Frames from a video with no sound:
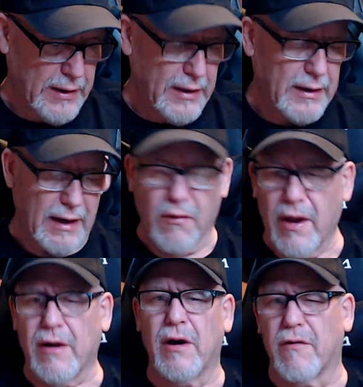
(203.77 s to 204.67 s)
Yeah, around
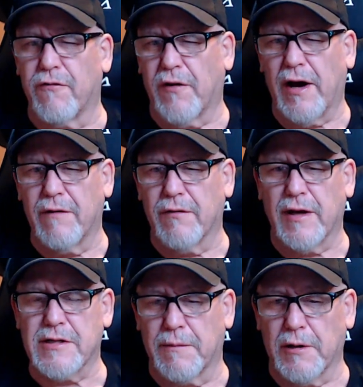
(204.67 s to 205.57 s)
$105 last
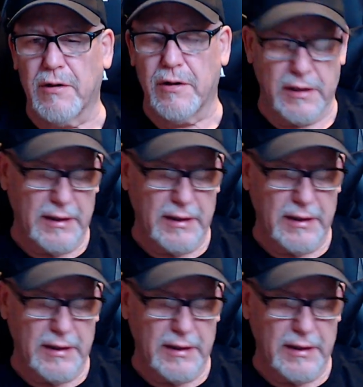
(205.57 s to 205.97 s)
time I looked.